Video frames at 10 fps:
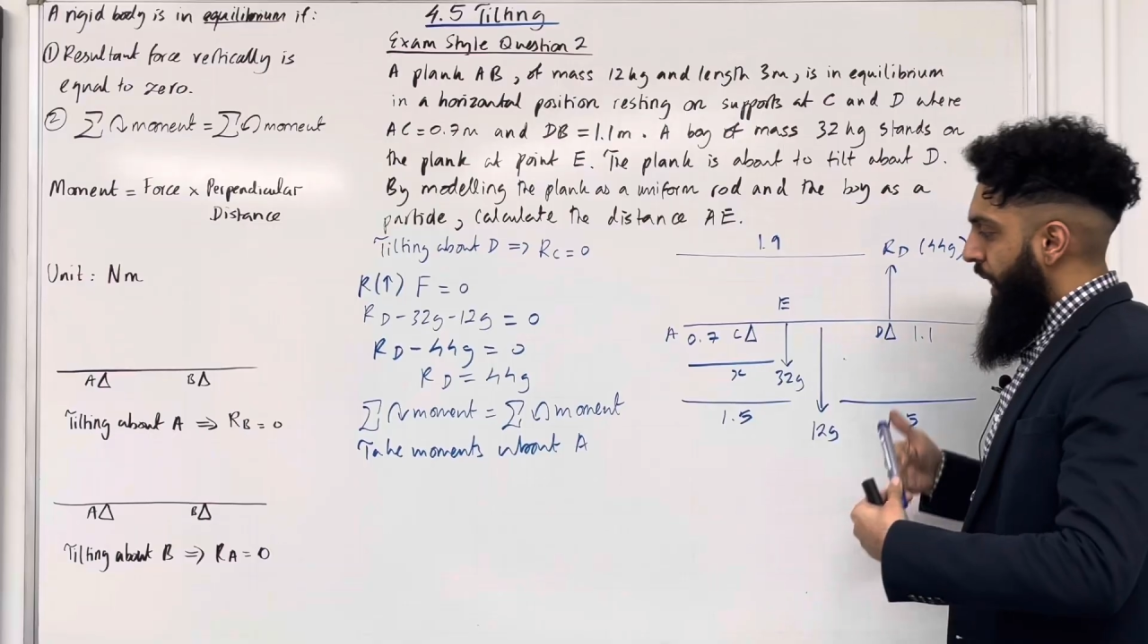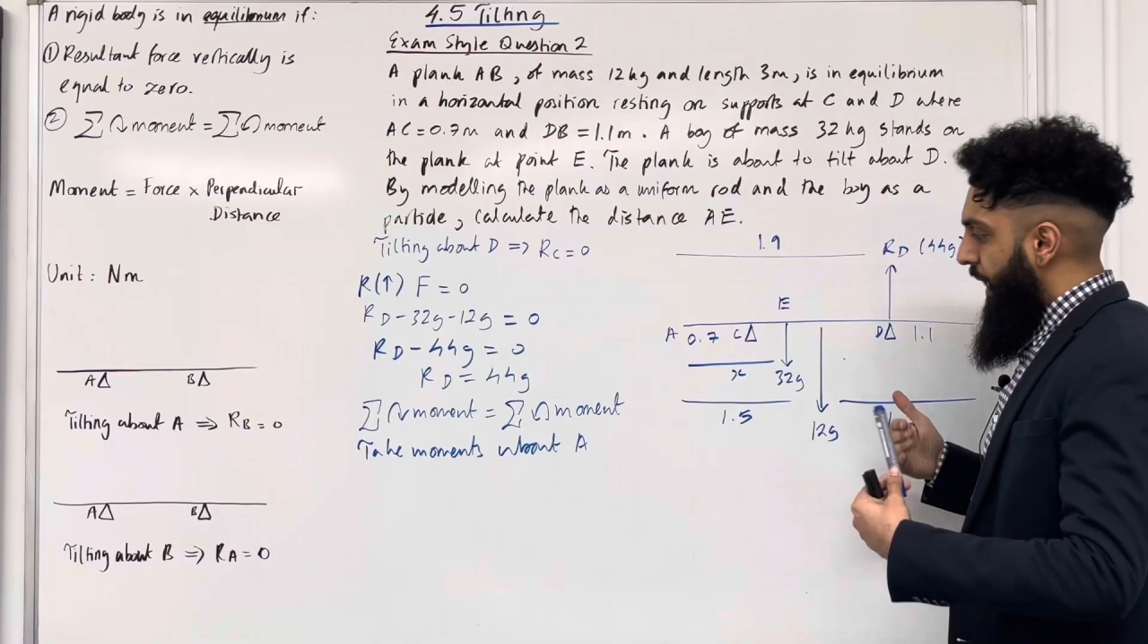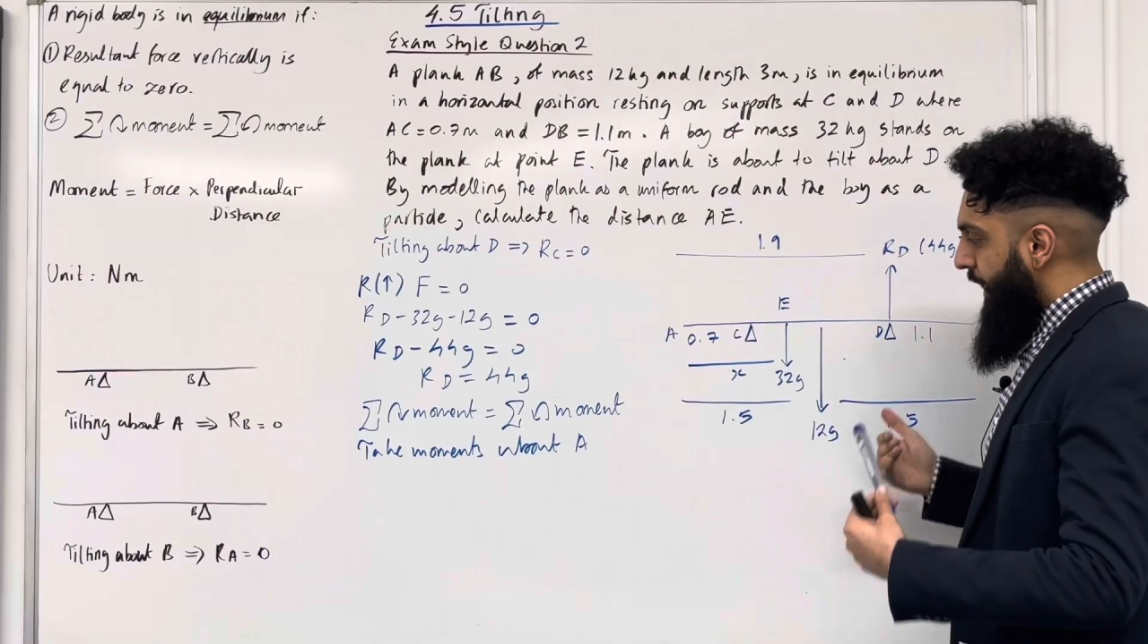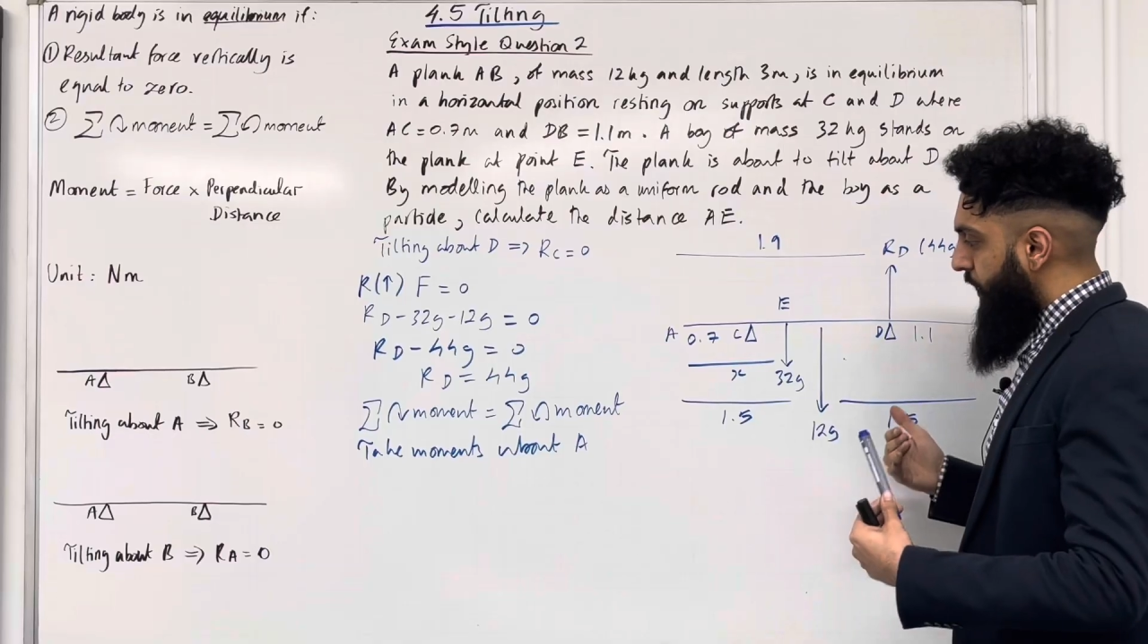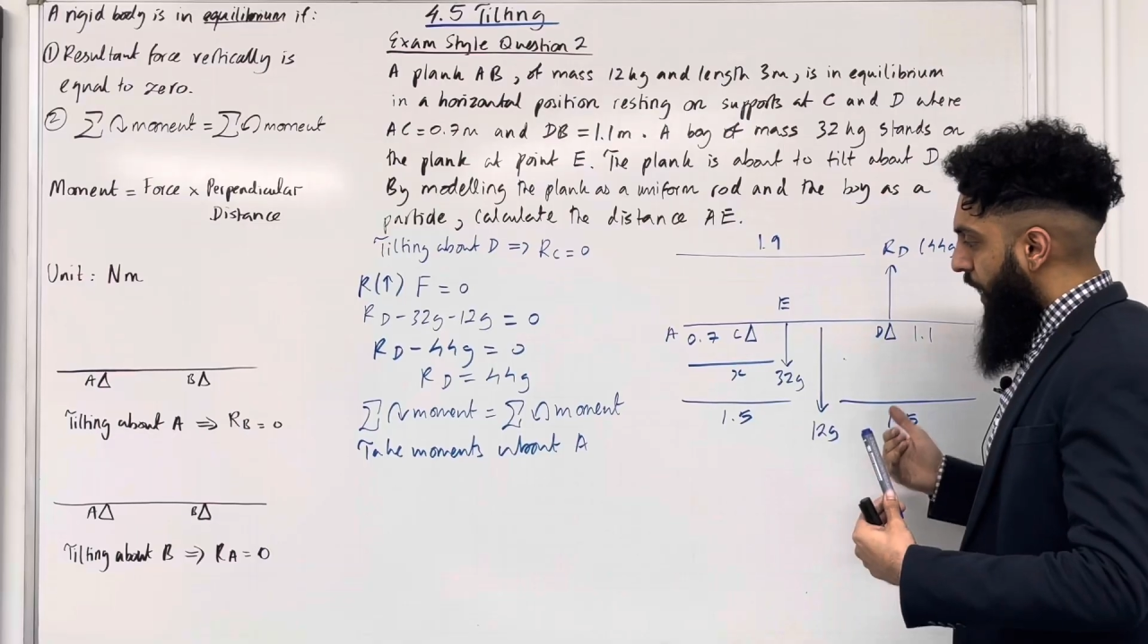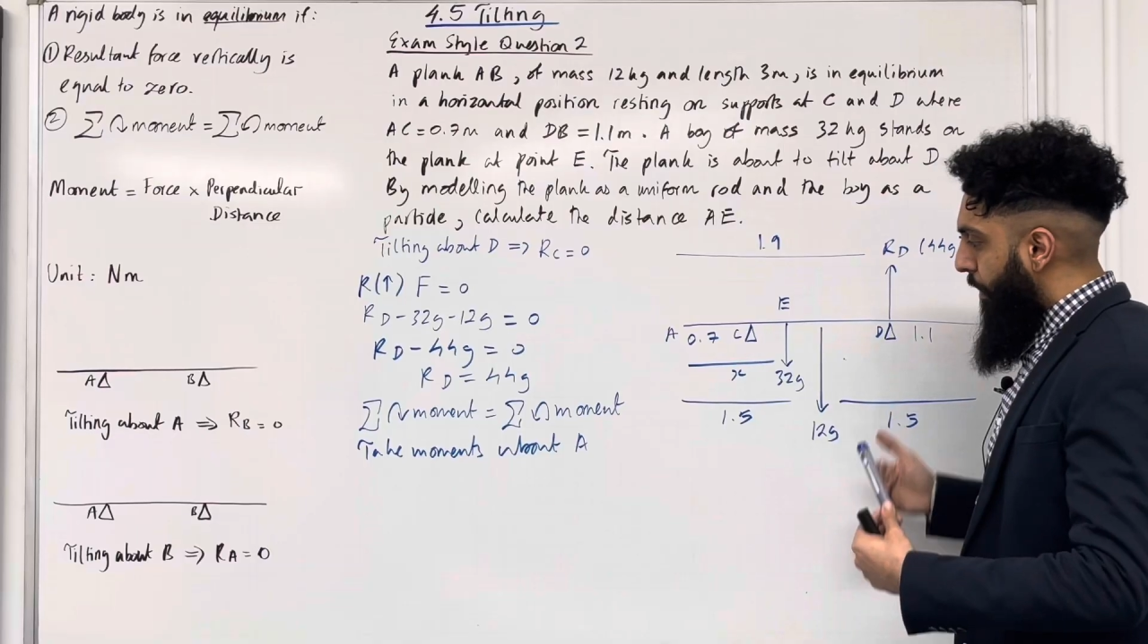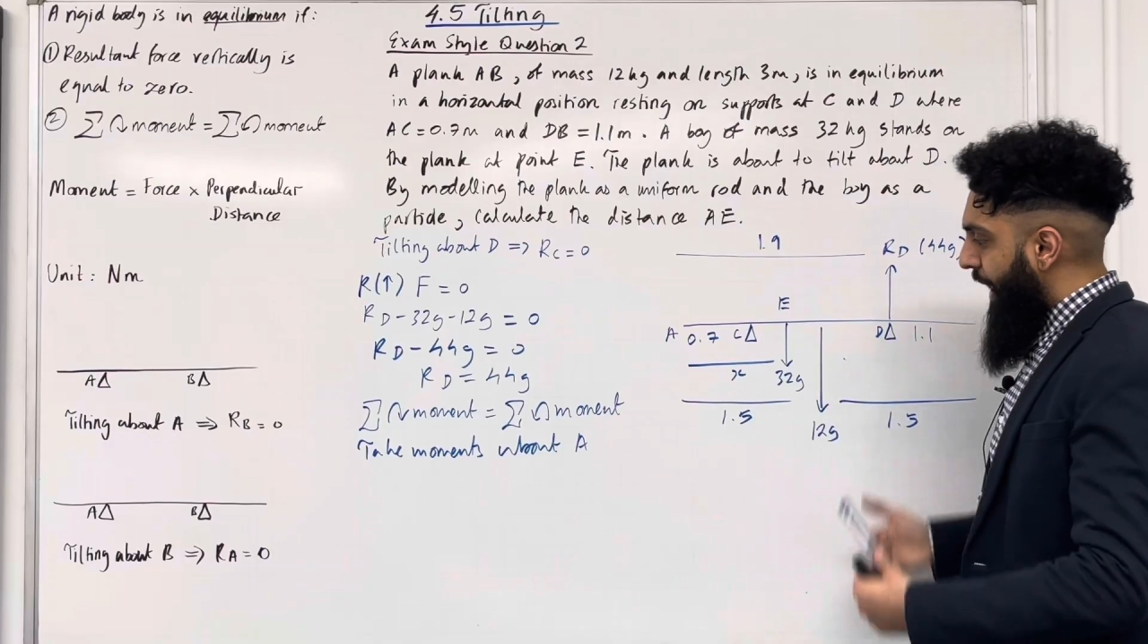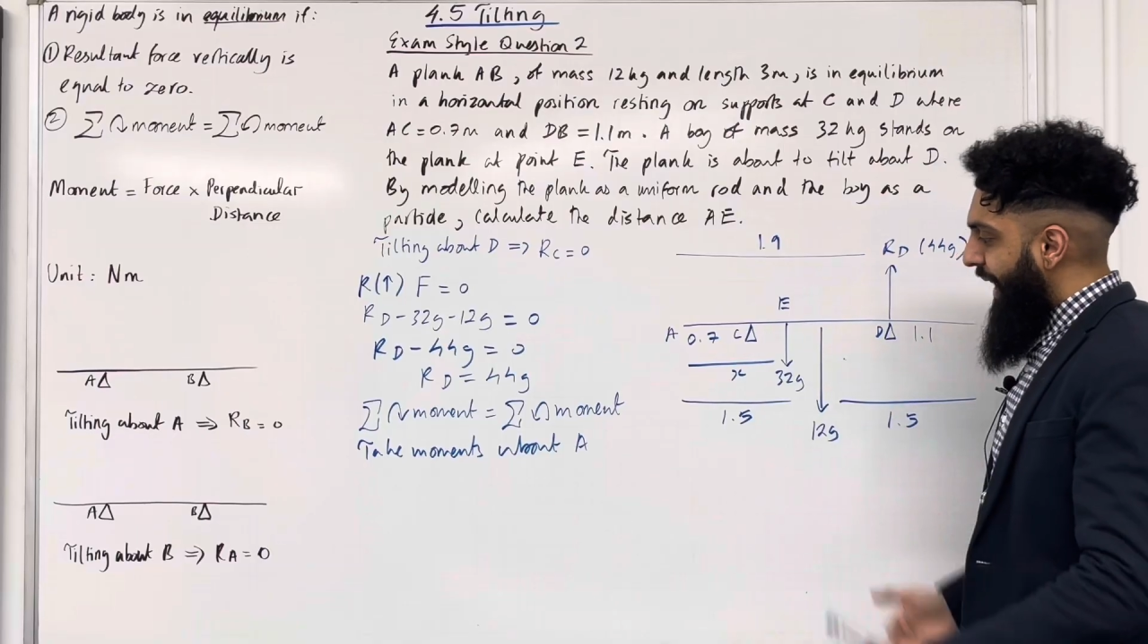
Let's start by